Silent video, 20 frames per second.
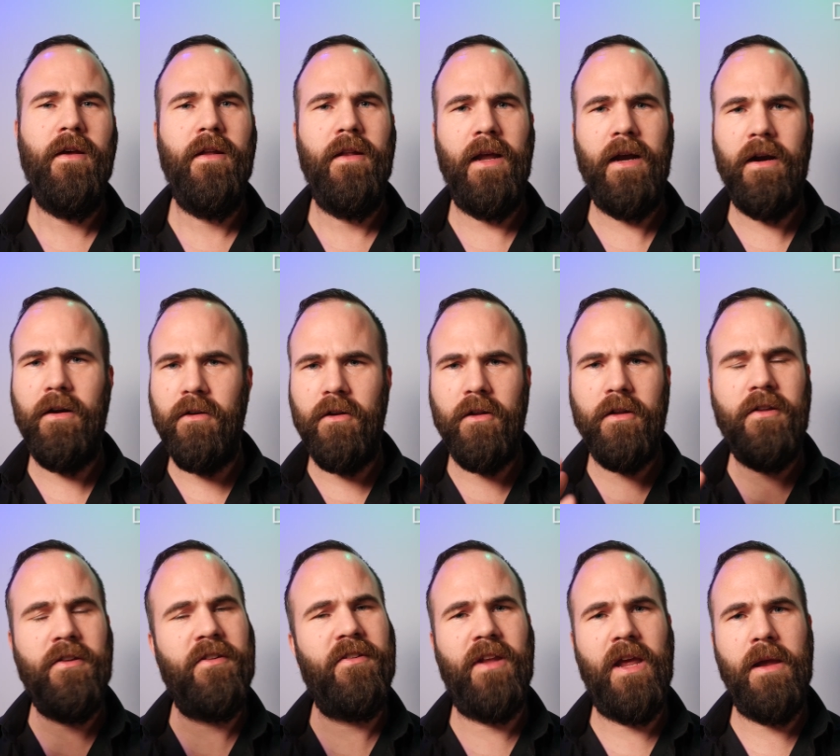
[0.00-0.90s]
They are not
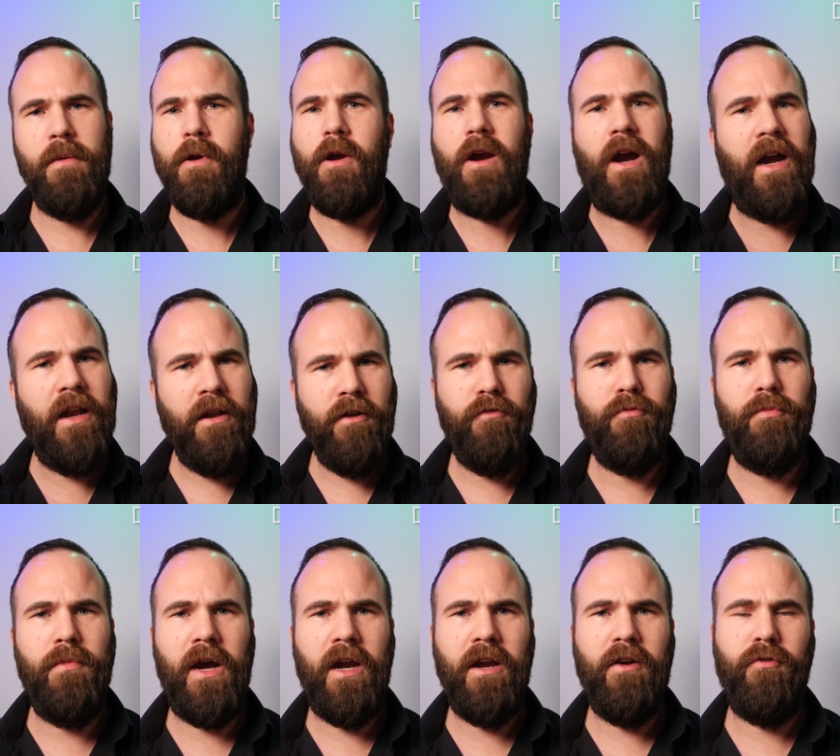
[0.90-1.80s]
the same kind of
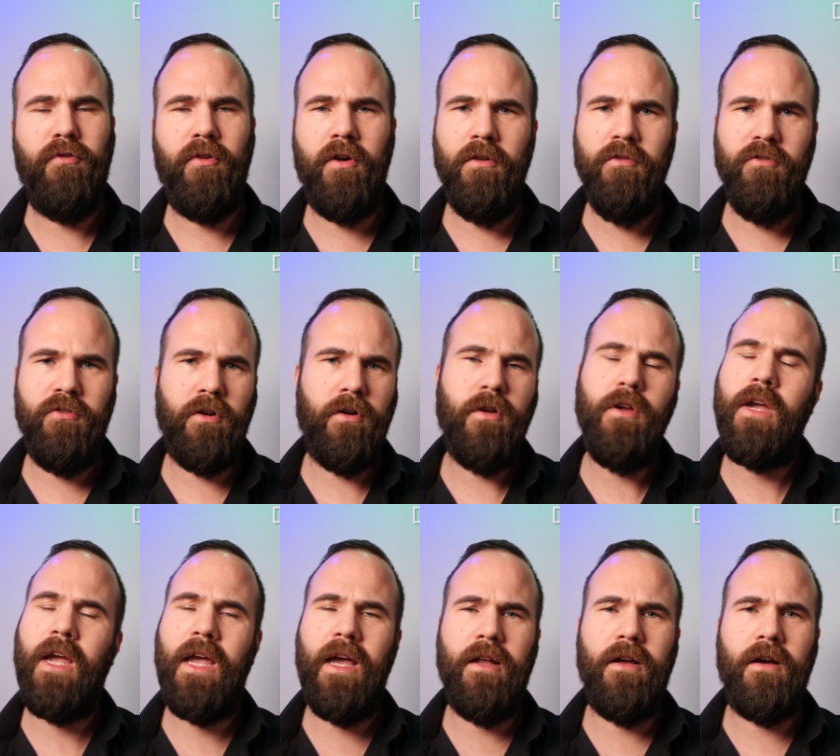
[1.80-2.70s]
microphone, so
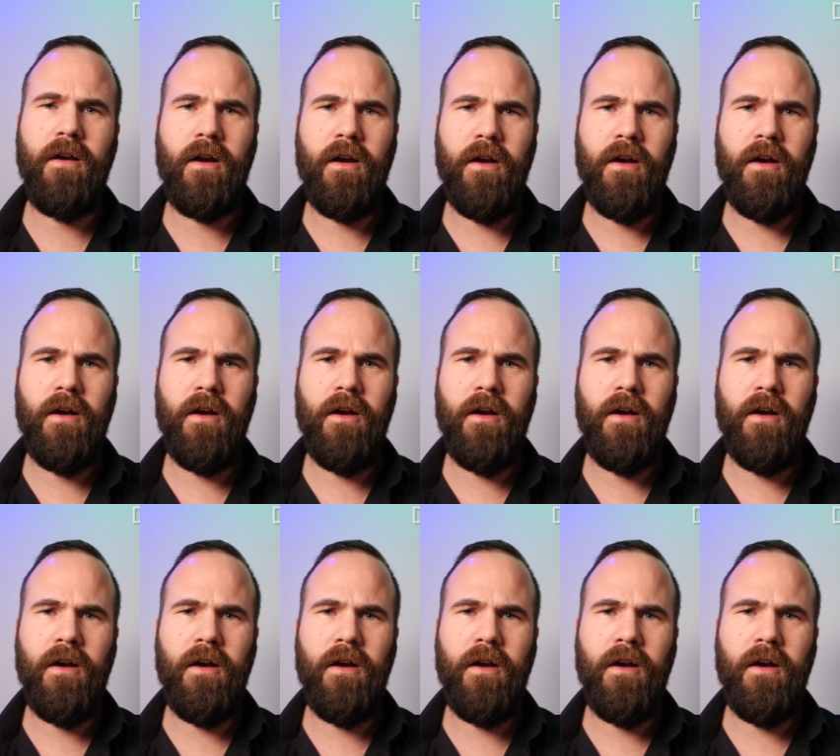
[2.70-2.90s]
you can,